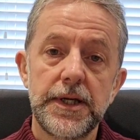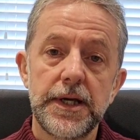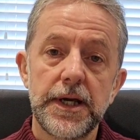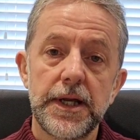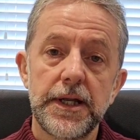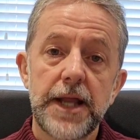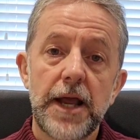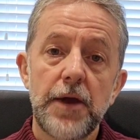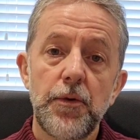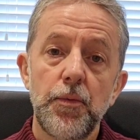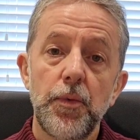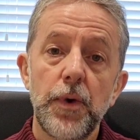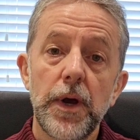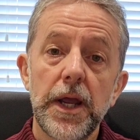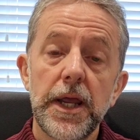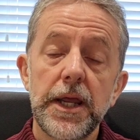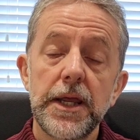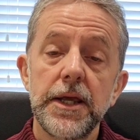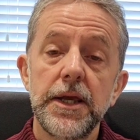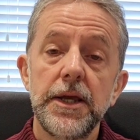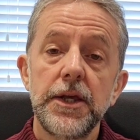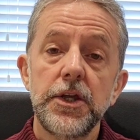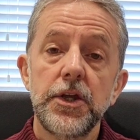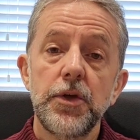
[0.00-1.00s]
And that
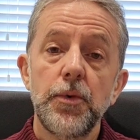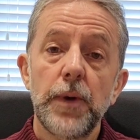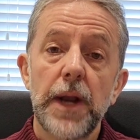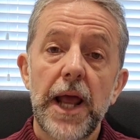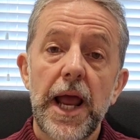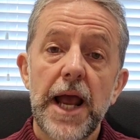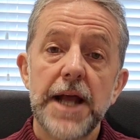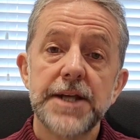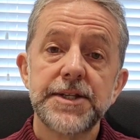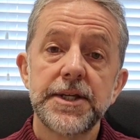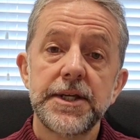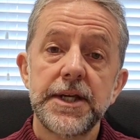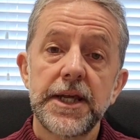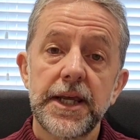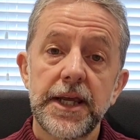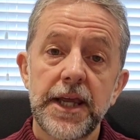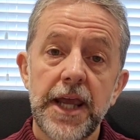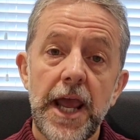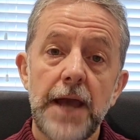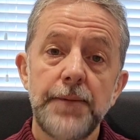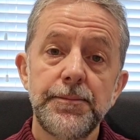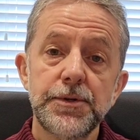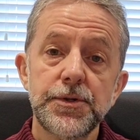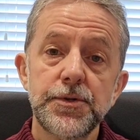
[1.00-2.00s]
way you'll add
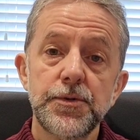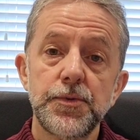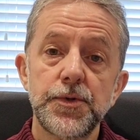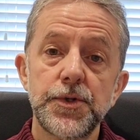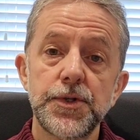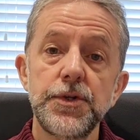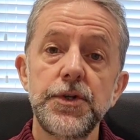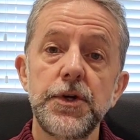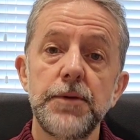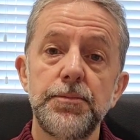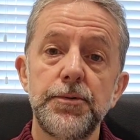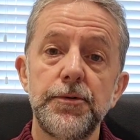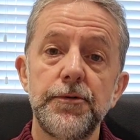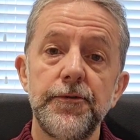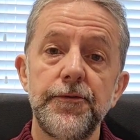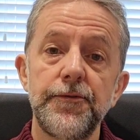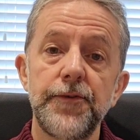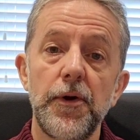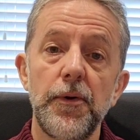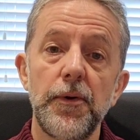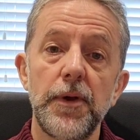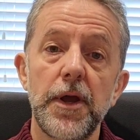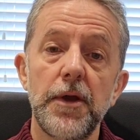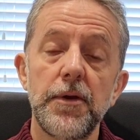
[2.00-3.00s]
capital to your
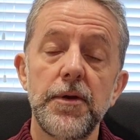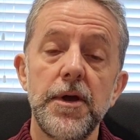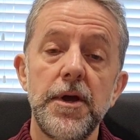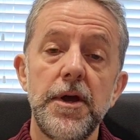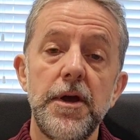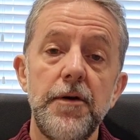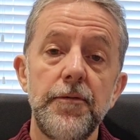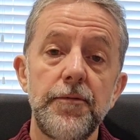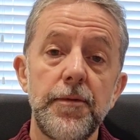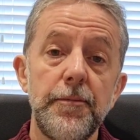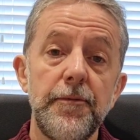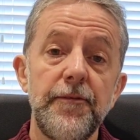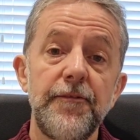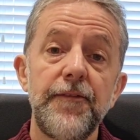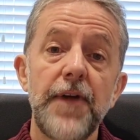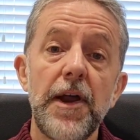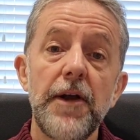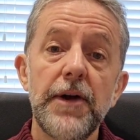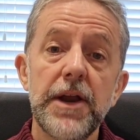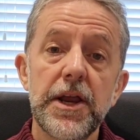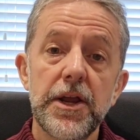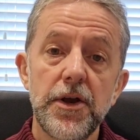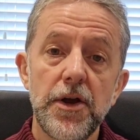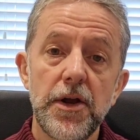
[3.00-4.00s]
portfolio from a
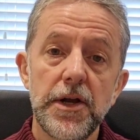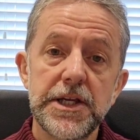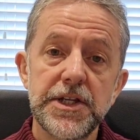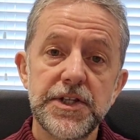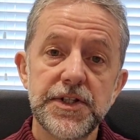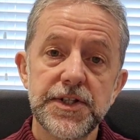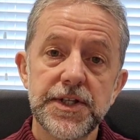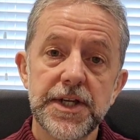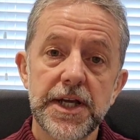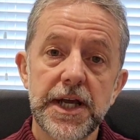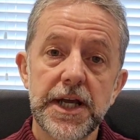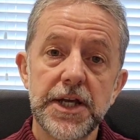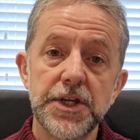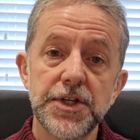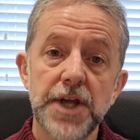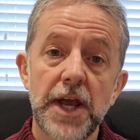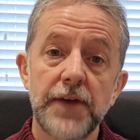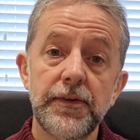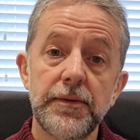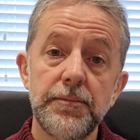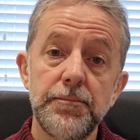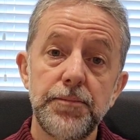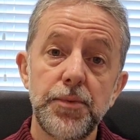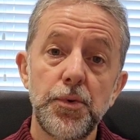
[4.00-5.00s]
very early stage,
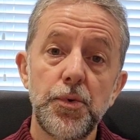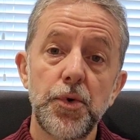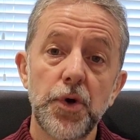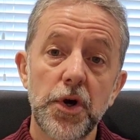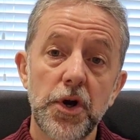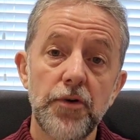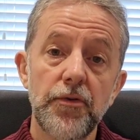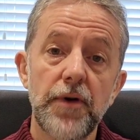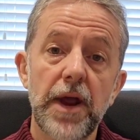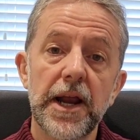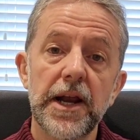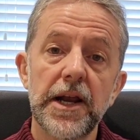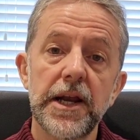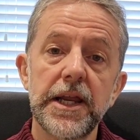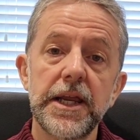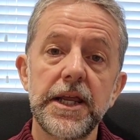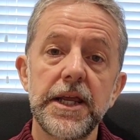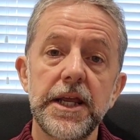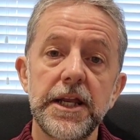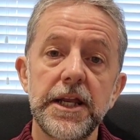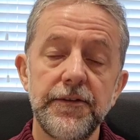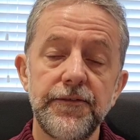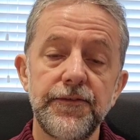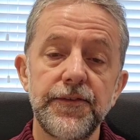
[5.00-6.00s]
having bought correctly
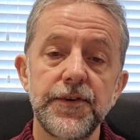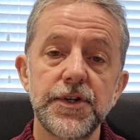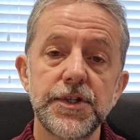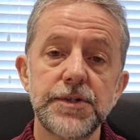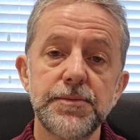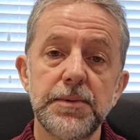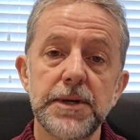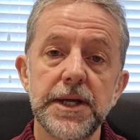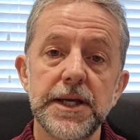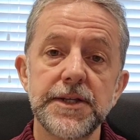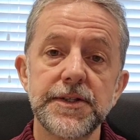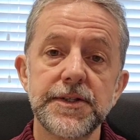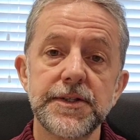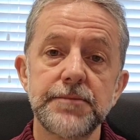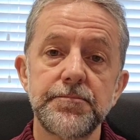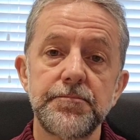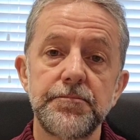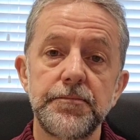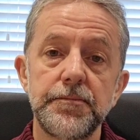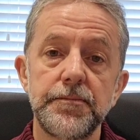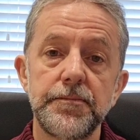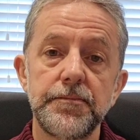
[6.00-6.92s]
first place.